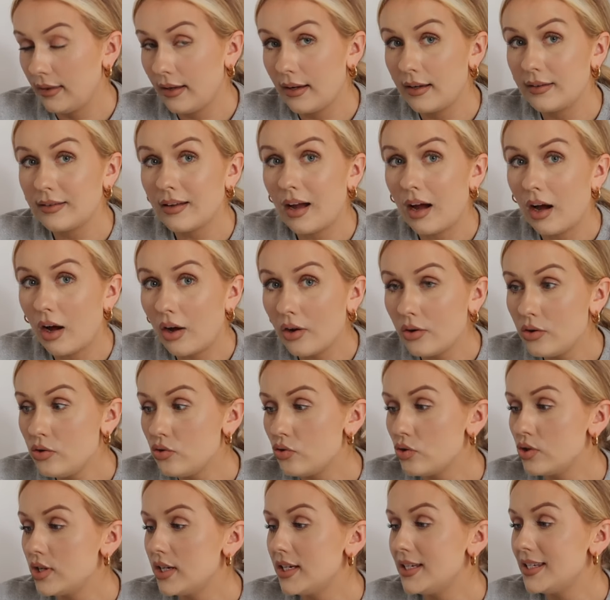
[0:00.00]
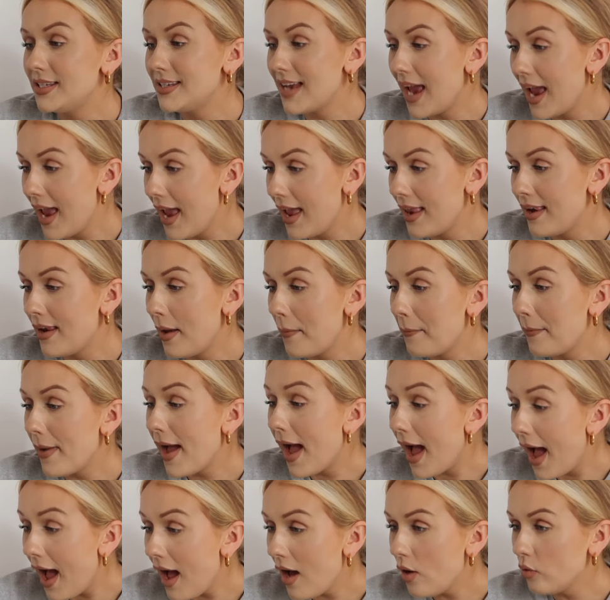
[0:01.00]
That is 110
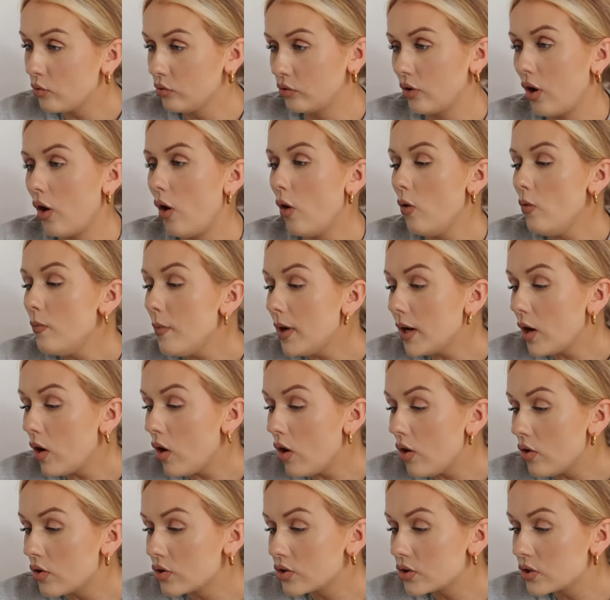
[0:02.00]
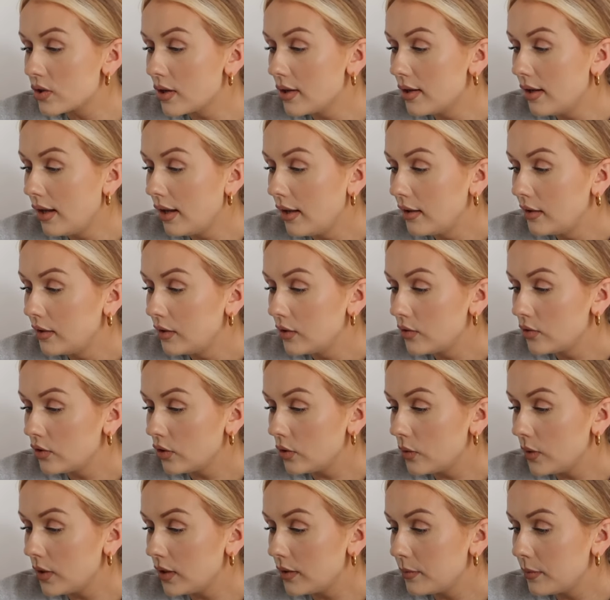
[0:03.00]
pounds, oh my gosh
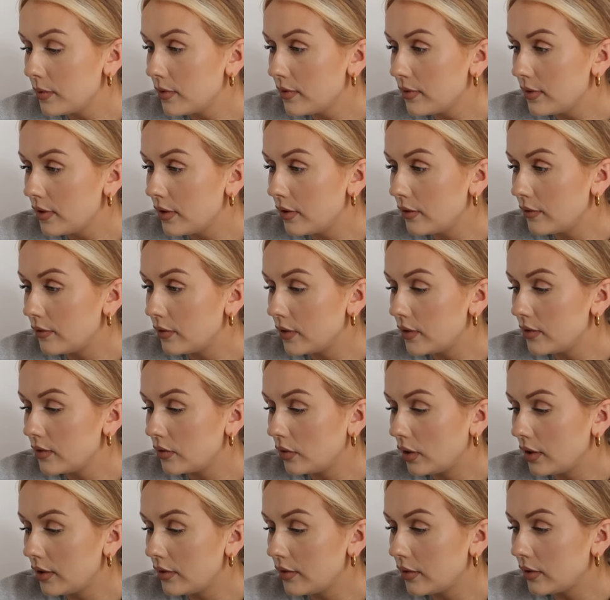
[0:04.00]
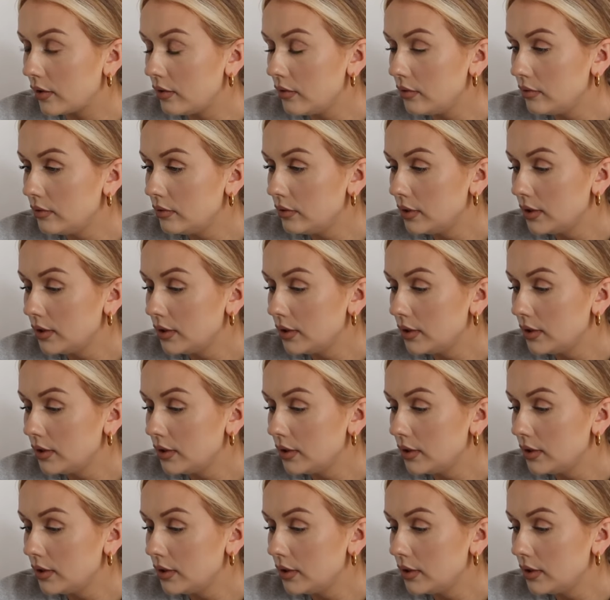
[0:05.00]
so expensive. It's nice though.